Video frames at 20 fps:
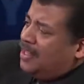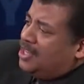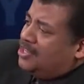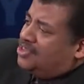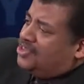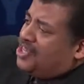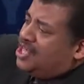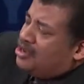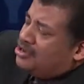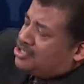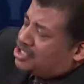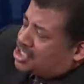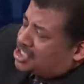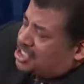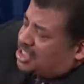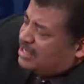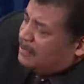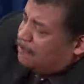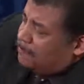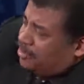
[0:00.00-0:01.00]
Their
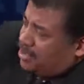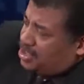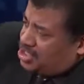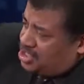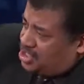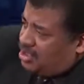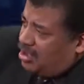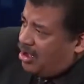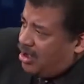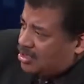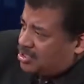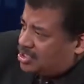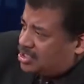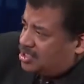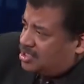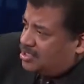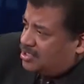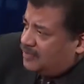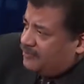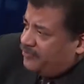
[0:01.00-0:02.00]
simplest
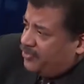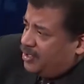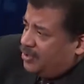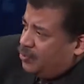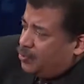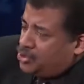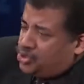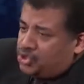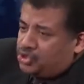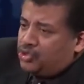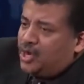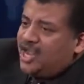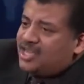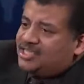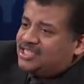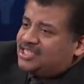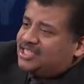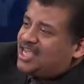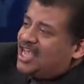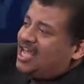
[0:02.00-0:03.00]
thoughts would
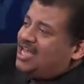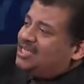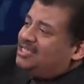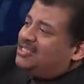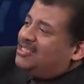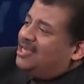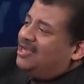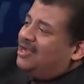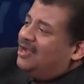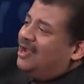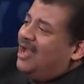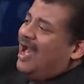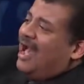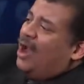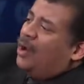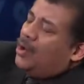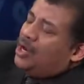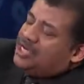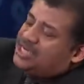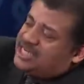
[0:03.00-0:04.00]
transcend
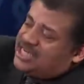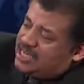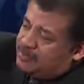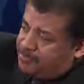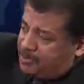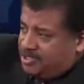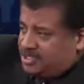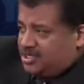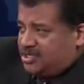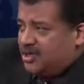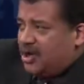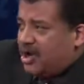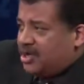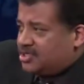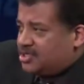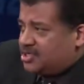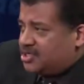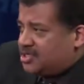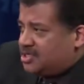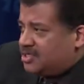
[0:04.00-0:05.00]
our deepest
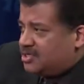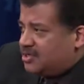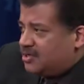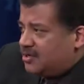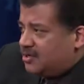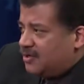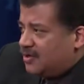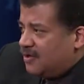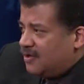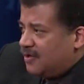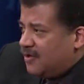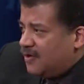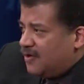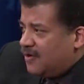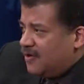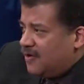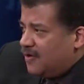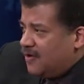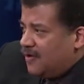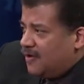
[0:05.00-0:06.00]
thoughts.
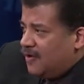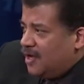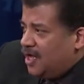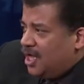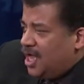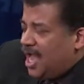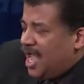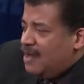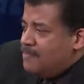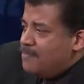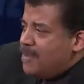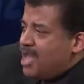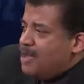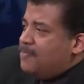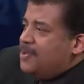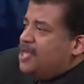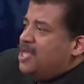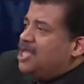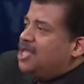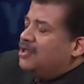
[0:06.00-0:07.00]
And
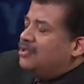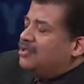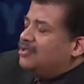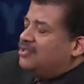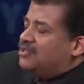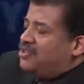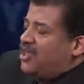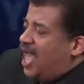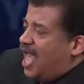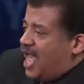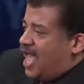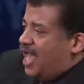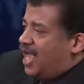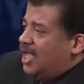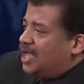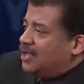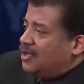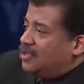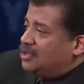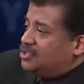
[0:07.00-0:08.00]
maybe
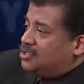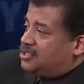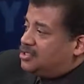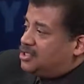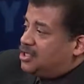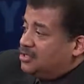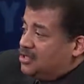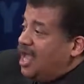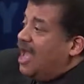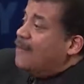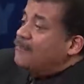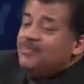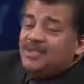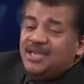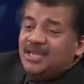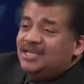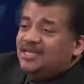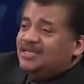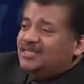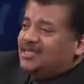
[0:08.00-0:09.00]
to them,
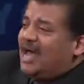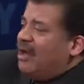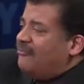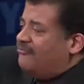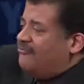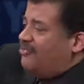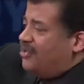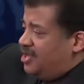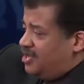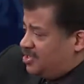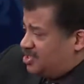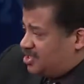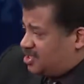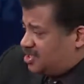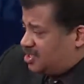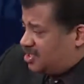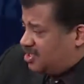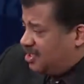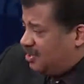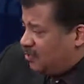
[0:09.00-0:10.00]
it is
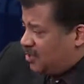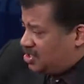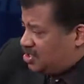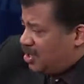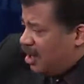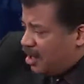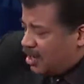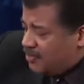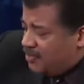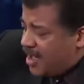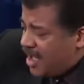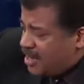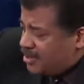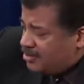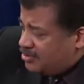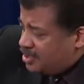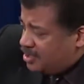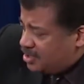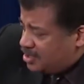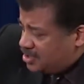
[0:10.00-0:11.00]
obvious what dark
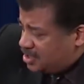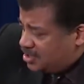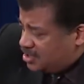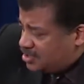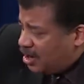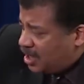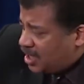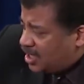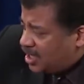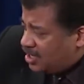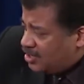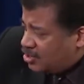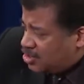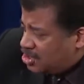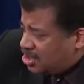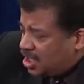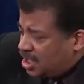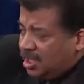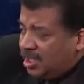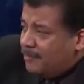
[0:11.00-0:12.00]
matter is and dark
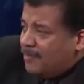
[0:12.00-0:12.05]
energy.